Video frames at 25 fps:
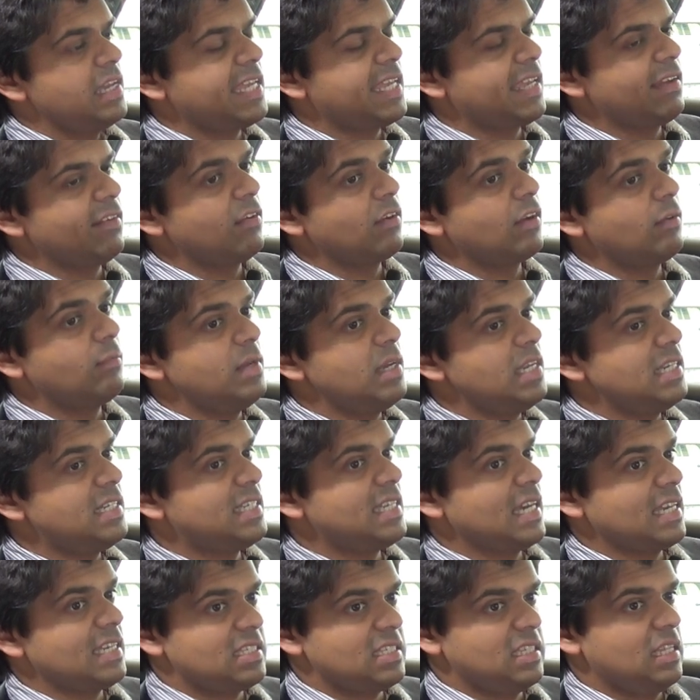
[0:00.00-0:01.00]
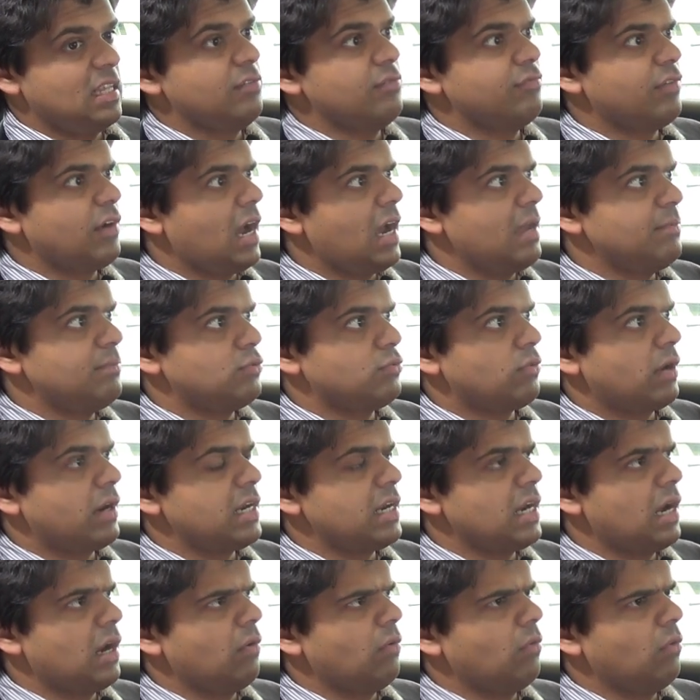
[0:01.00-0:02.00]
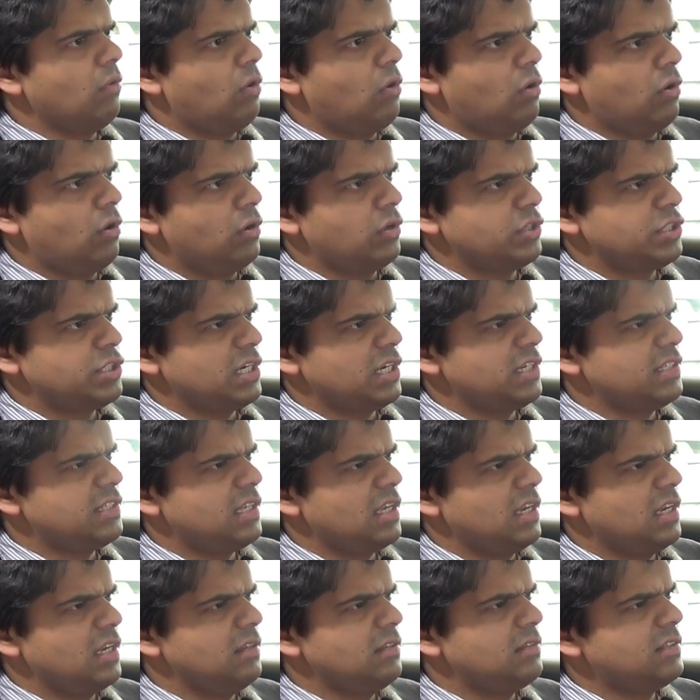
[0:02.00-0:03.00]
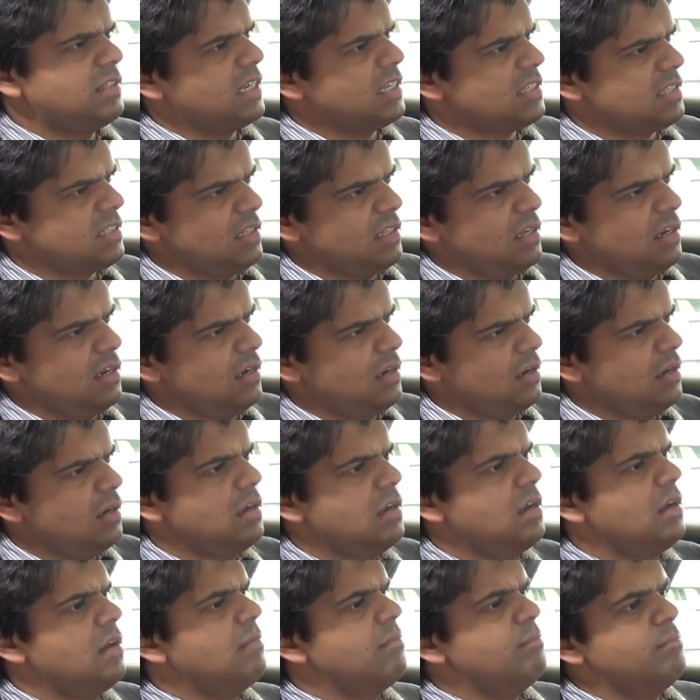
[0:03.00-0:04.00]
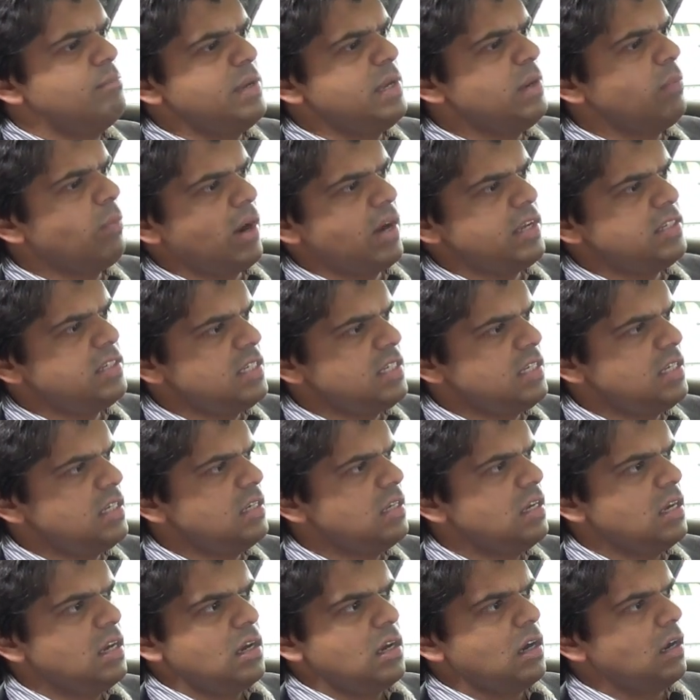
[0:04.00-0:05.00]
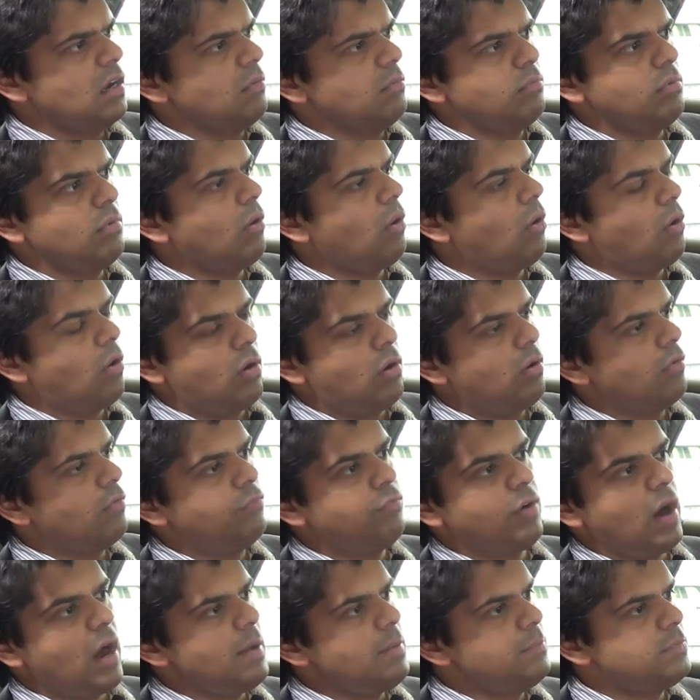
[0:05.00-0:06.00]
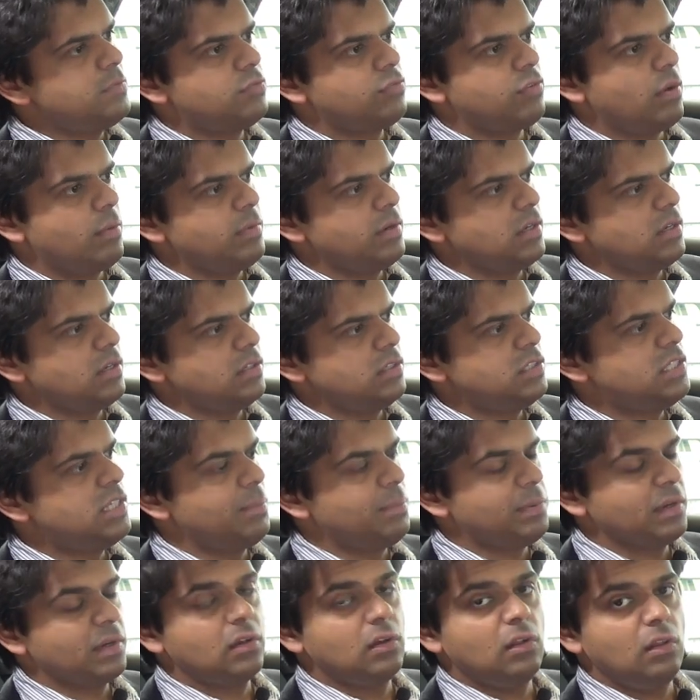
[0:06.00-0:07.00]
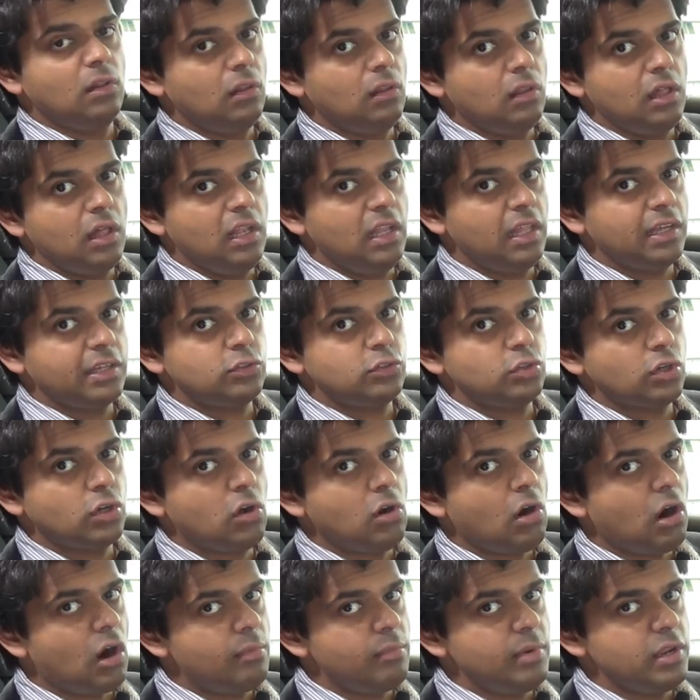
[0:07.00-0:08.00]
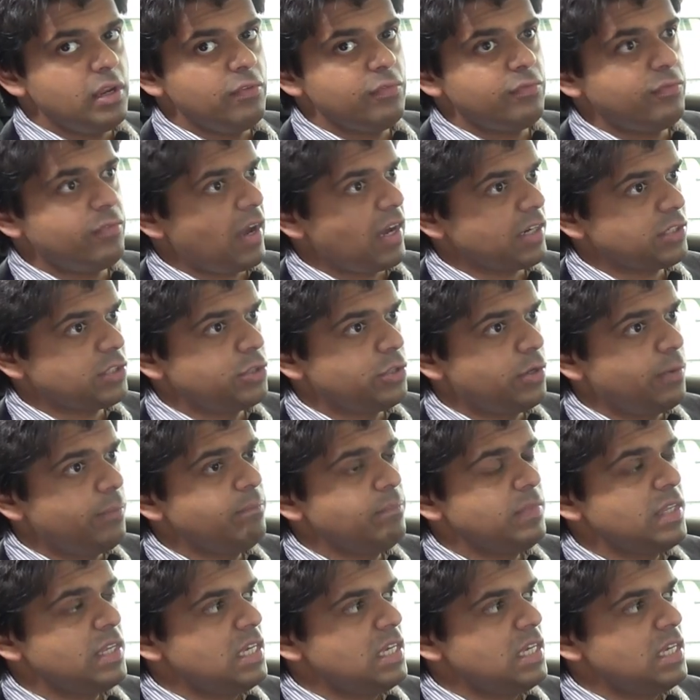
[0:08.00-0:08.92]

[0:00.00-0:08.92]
giving me Tesla vibes right now, or should I say Tesla, BYD, or vibes from a typical electric car manufacturer.